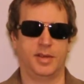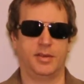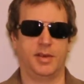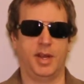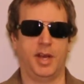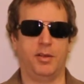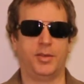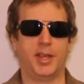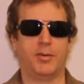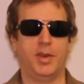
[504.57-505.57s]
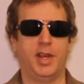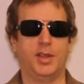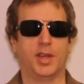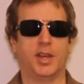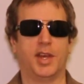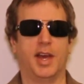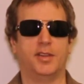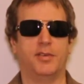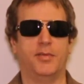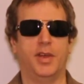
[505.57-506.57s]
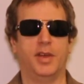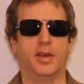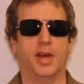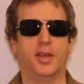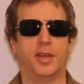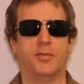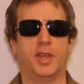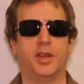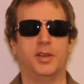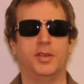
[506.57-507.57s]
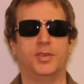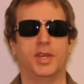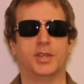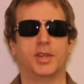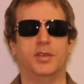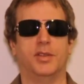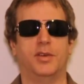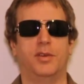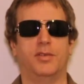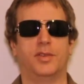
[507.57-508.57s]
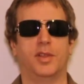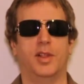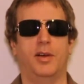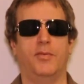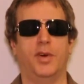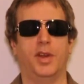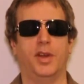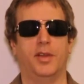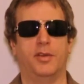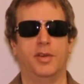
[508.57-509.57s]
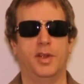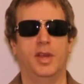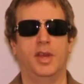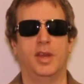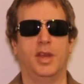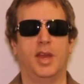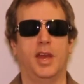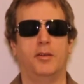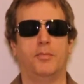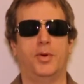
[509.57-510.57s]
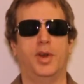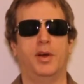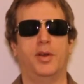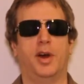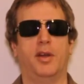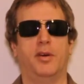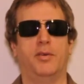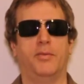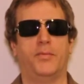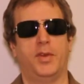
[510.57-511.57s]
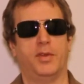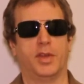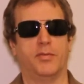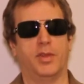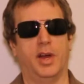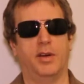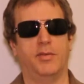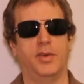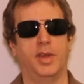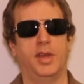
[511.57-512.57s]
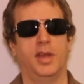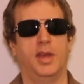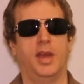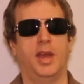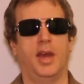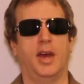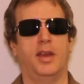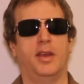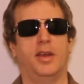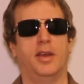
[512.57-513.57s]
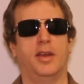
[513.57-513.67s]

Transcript: Right? I don't think we need the catastrophe. I think we can just learn to love one another and put out our own feeling of love and